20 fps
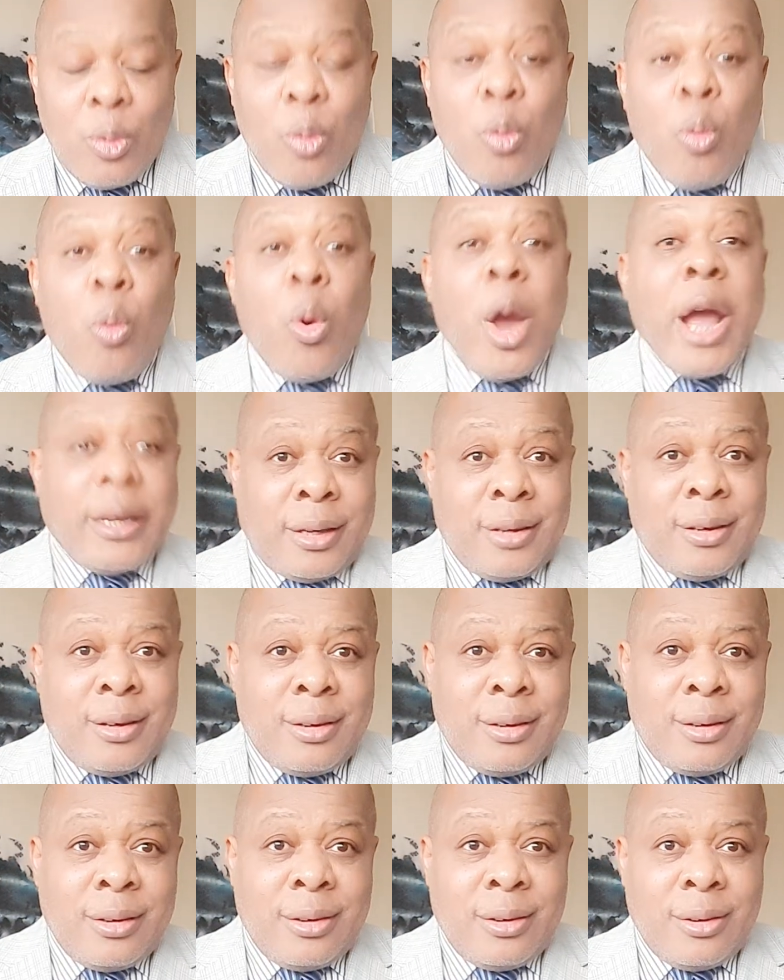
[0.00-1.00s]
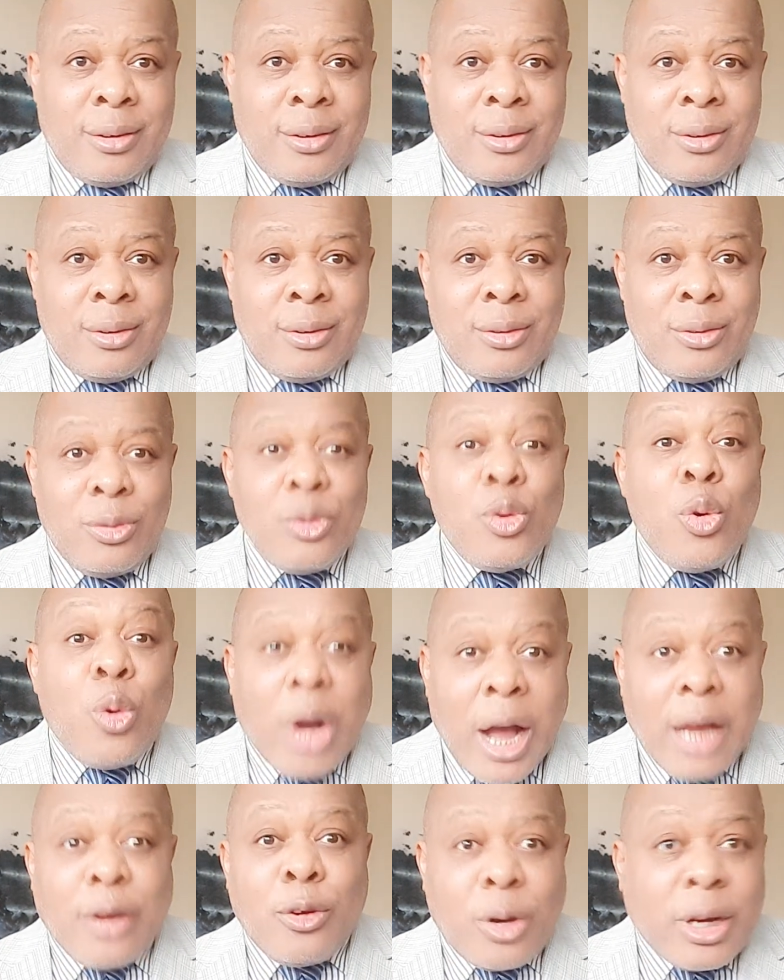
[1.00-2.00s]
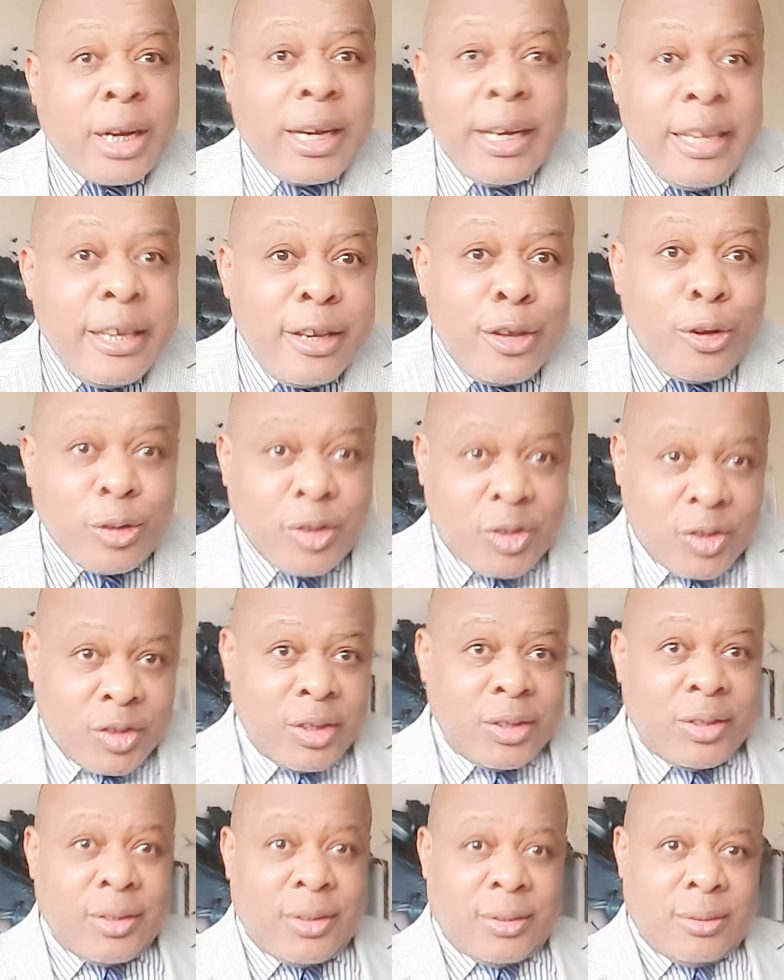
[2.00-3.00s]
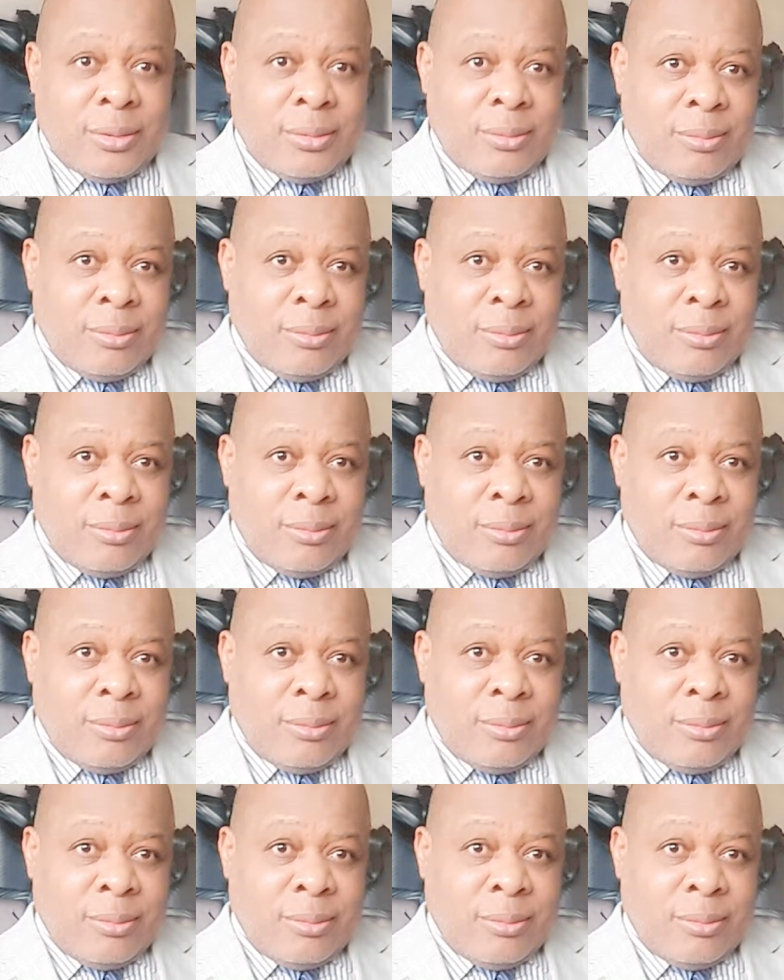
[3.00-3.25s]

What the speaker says: when you cannot clean your streets?